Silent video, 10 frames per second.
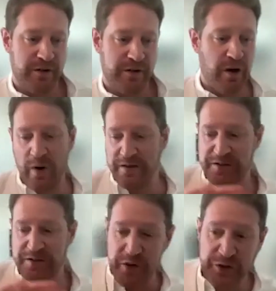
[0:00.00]
you know, where
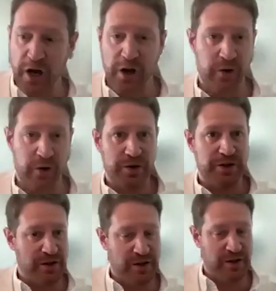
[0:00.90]
this could go,
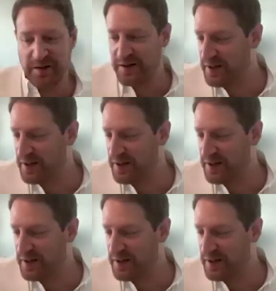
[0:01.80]
which is a,